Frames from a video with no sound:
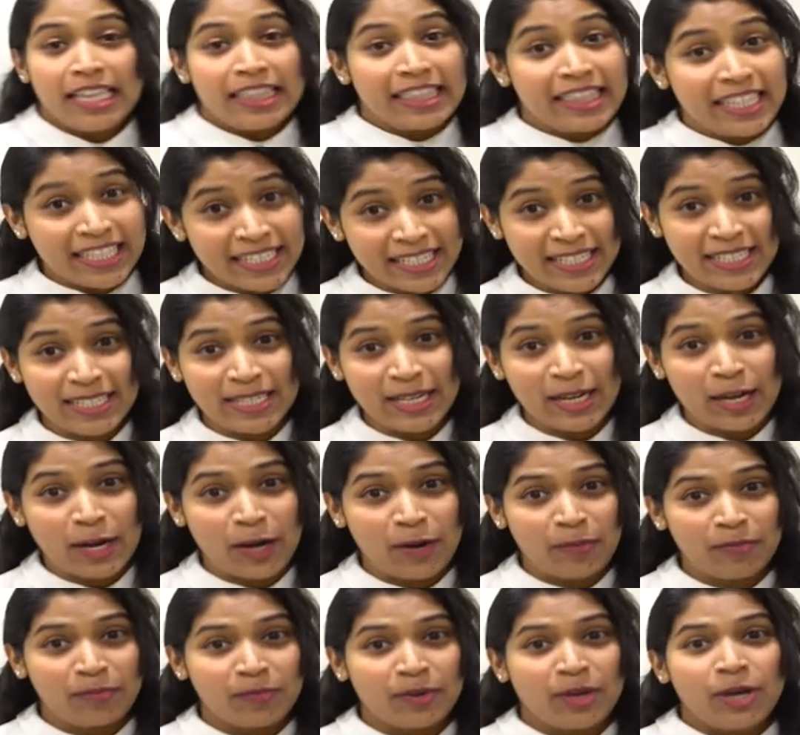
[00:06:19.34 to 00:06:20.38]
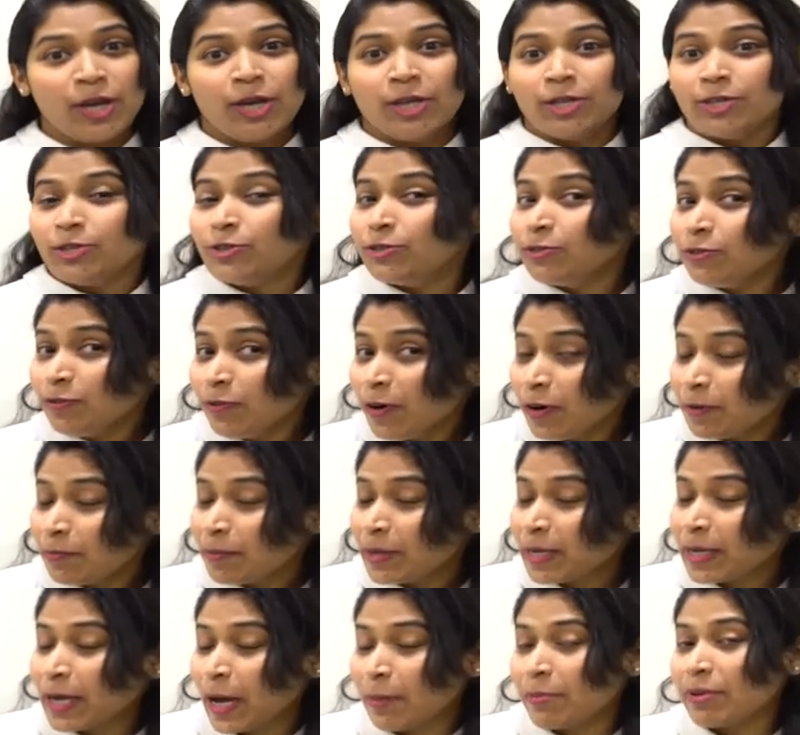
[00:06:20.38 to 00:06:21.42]
This term, you won't
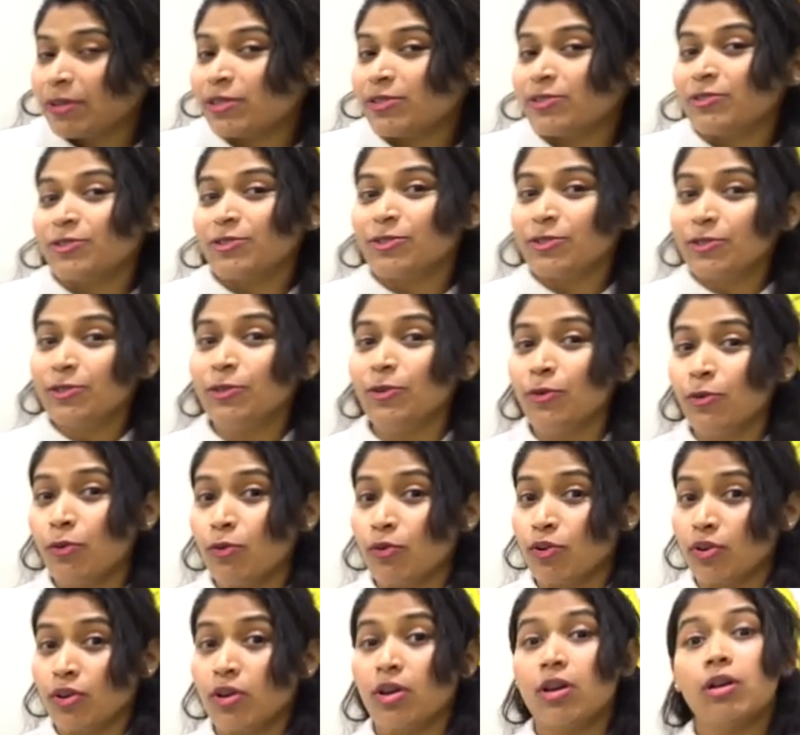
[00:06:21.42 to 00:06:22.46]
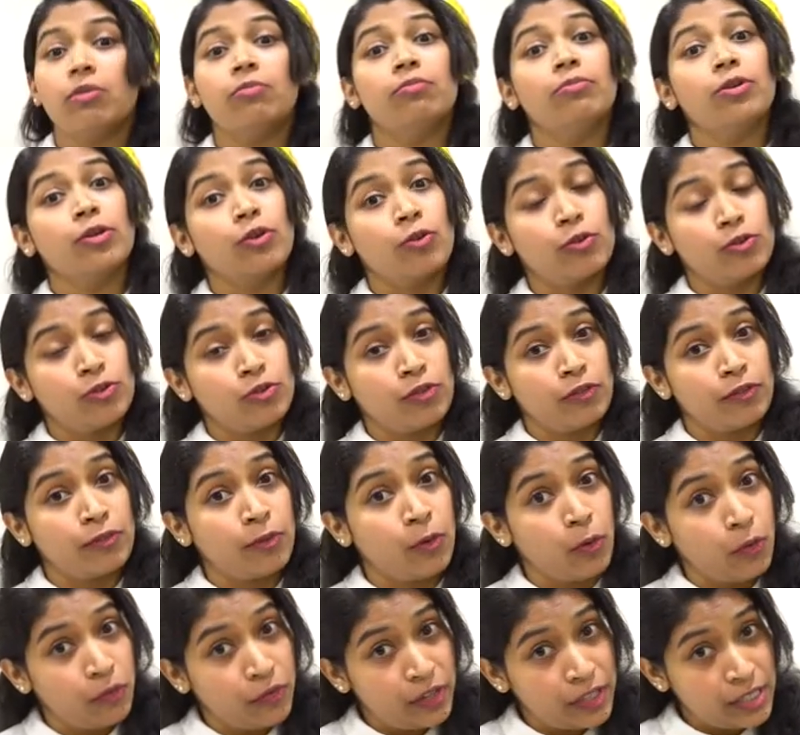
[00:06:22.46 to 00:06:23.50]
be coming to school because of
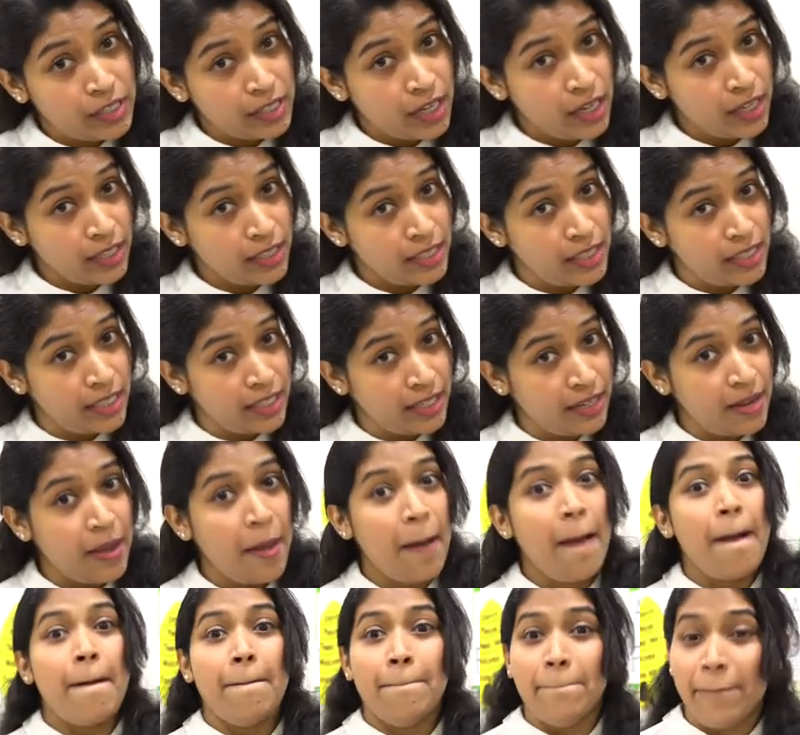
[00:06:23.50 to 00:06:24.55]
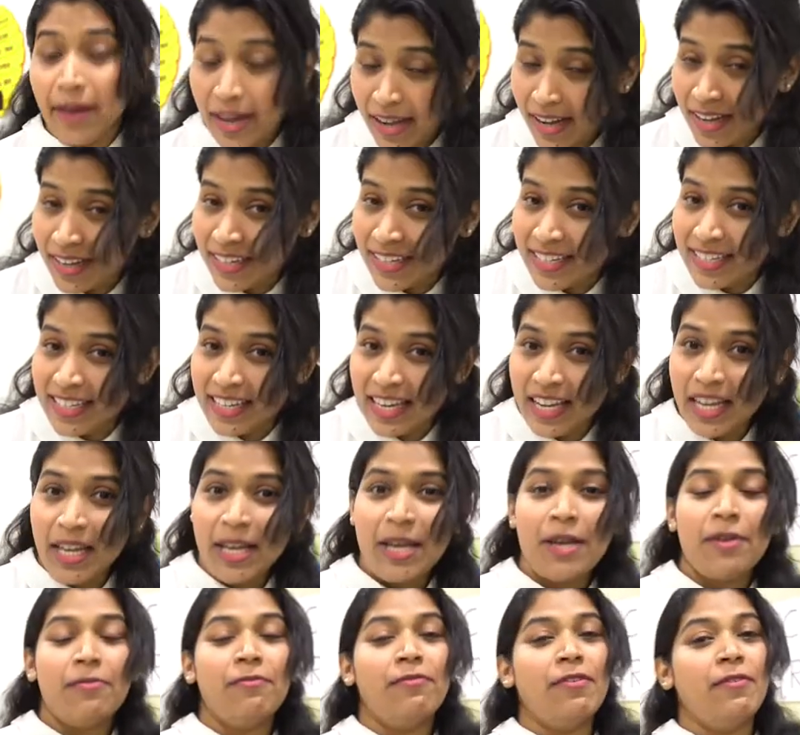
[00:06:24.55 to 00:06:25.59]
COVID-19.
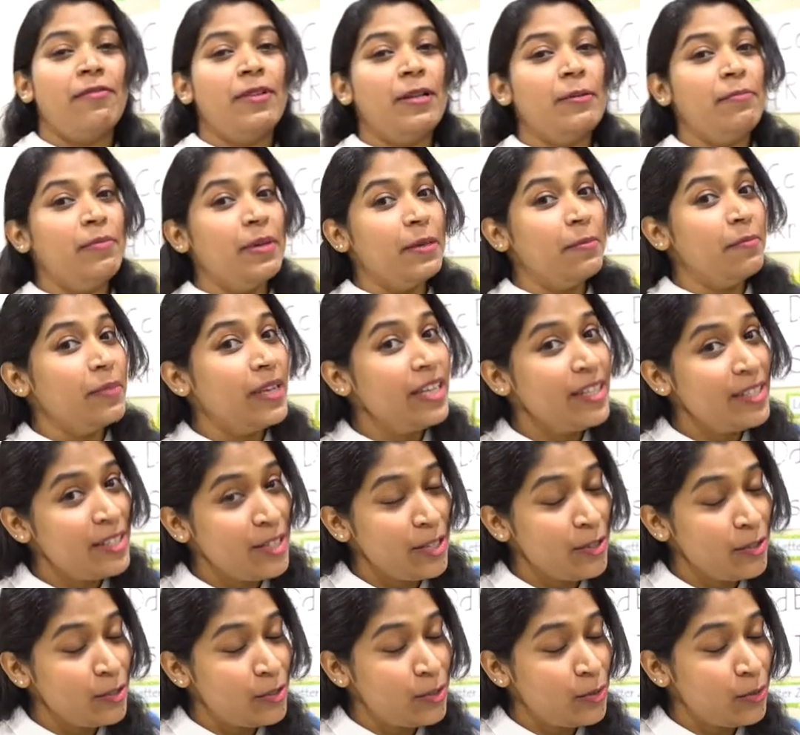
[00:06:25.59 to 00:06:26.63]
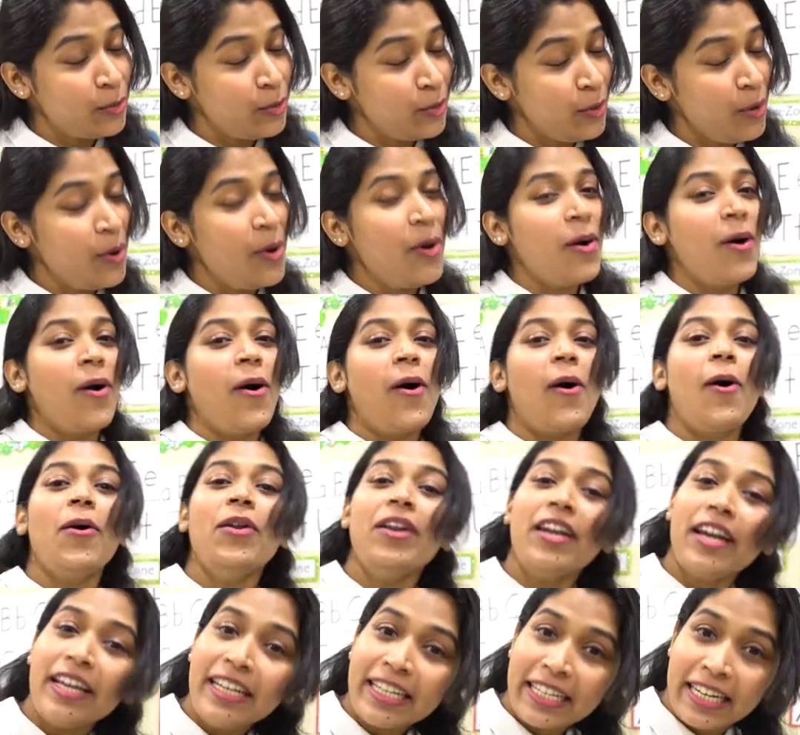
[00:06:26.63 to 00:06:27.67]
But we will be meeting through
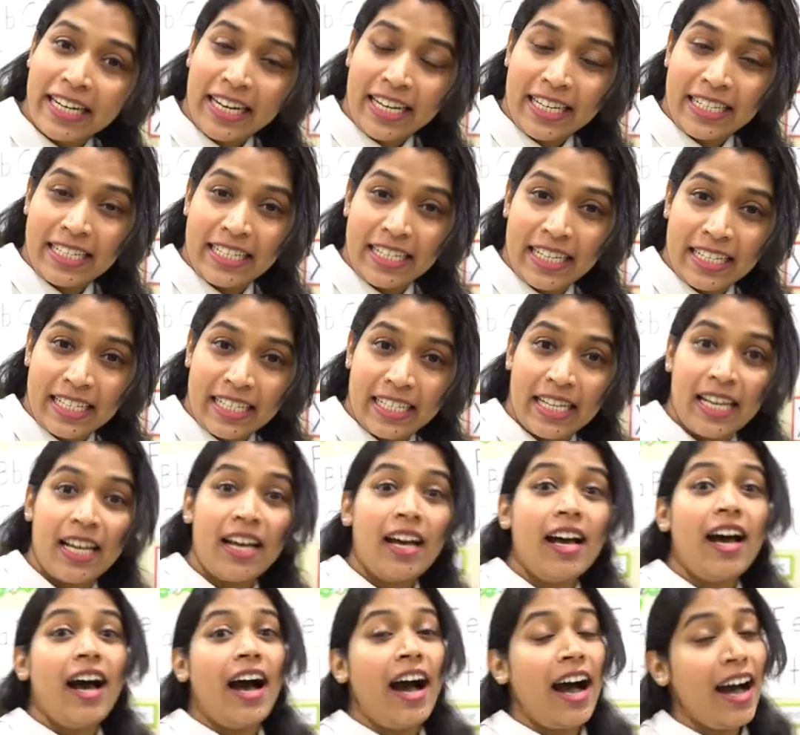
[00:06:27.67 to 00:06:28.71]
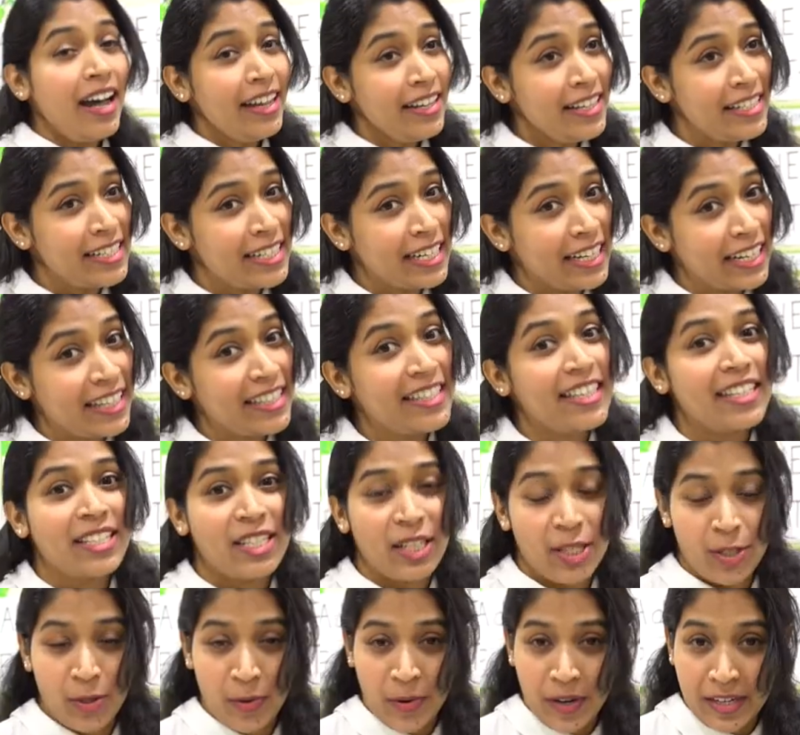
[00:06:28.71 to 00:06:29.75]
online classes until the
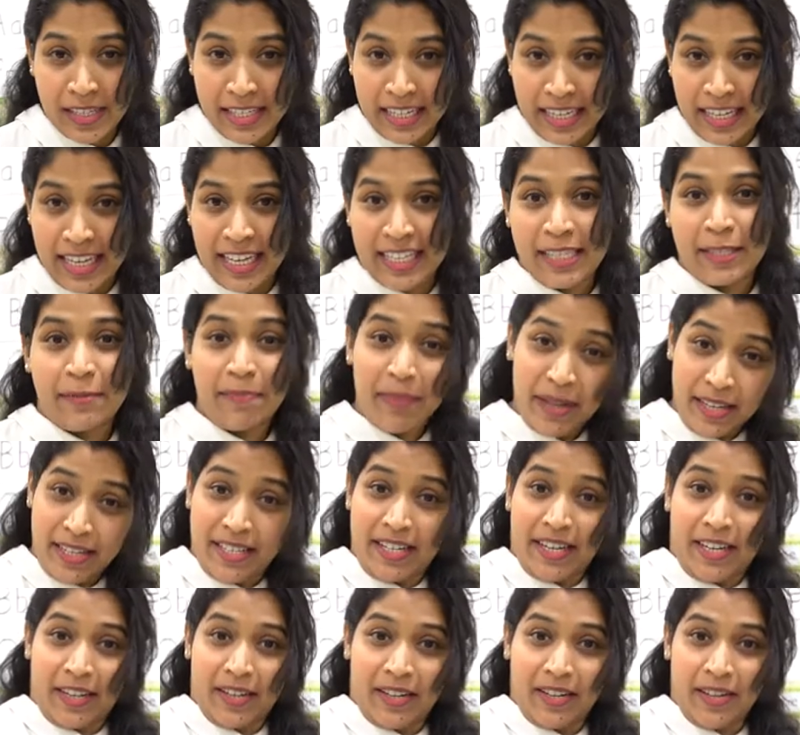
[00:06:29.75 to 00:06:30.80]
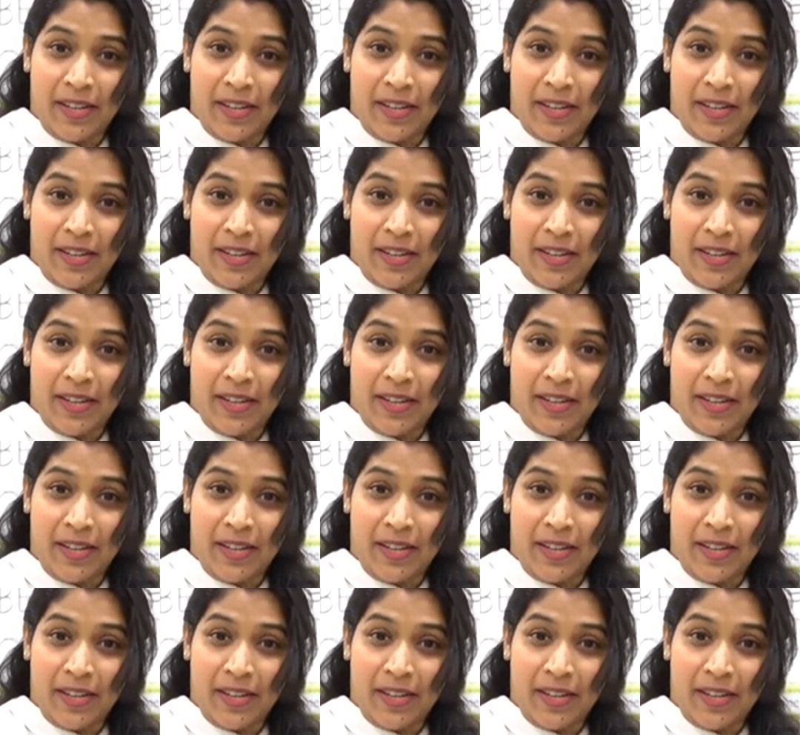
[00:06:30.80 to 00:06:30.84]
situation gets better.